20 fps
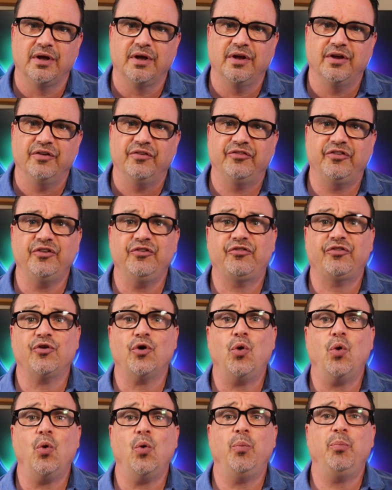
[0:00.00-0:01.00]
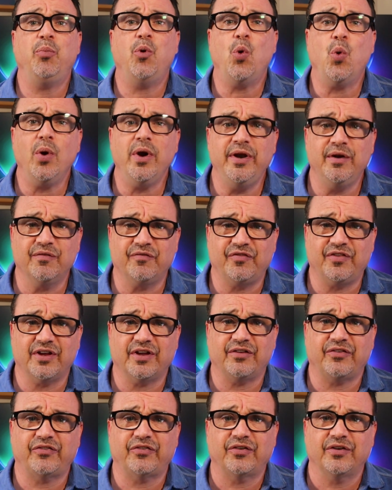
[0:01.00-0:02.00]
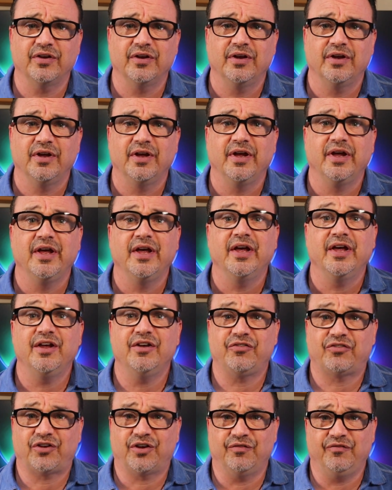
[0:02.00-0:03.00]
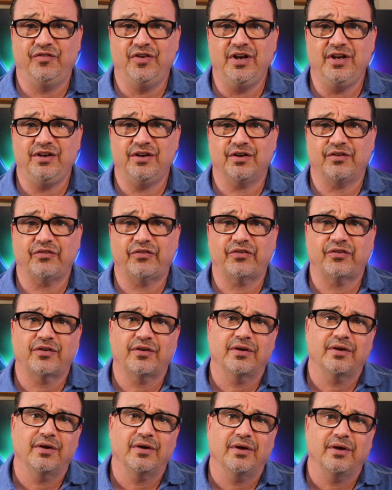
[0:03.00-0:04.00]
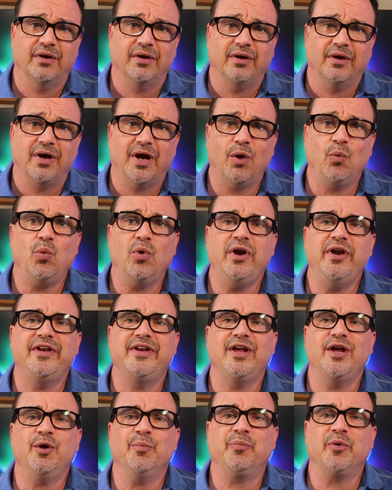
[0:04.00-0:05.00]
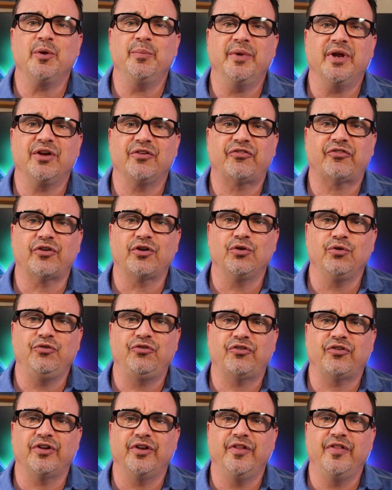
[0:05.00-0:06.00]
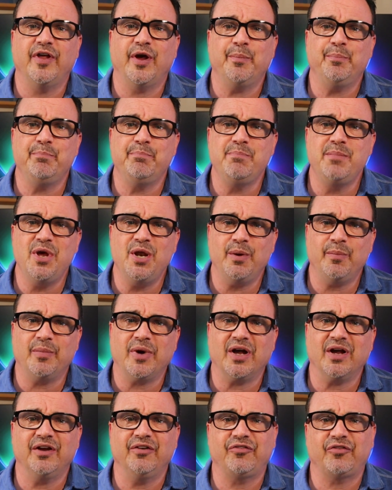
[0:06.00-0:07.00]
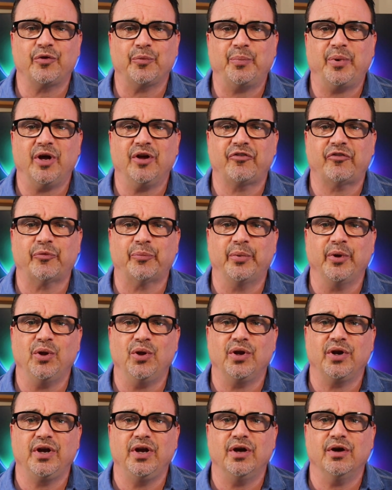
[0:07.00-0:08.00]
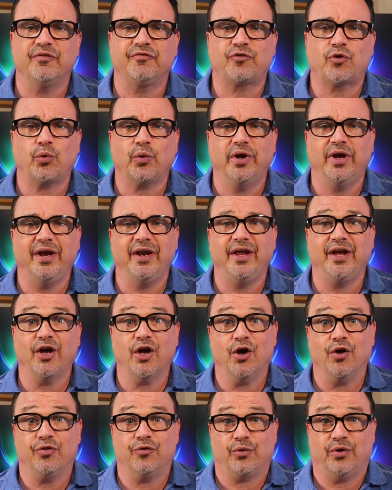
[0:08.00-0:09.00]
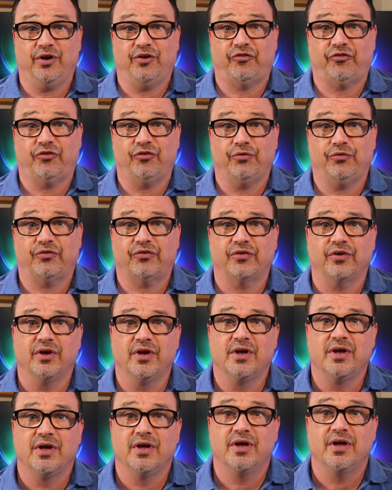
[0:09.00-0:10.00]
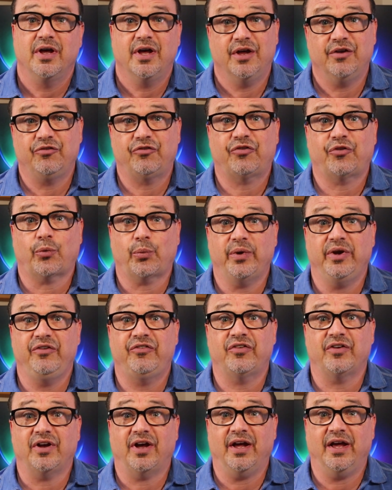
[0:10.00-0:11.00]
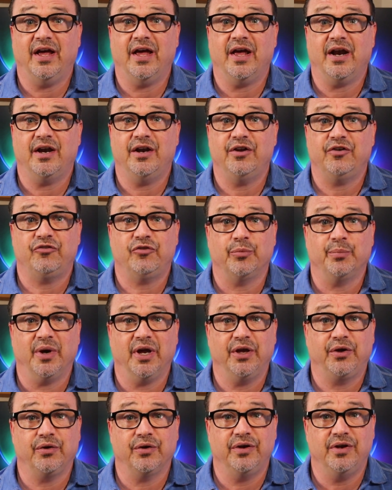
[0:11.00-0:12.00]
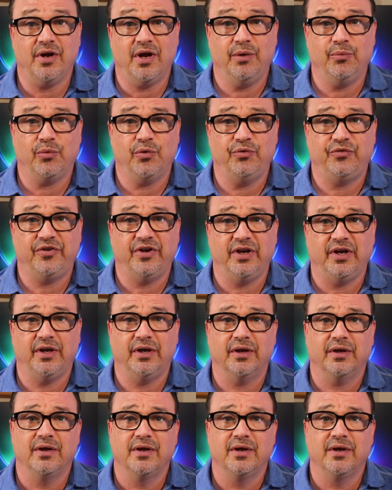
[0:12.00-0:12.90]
Since the whole point of this is convenience, I wanted to implement a solution that minimized the possibility of creating other issues, hence the reason I added it to my goodnight routine.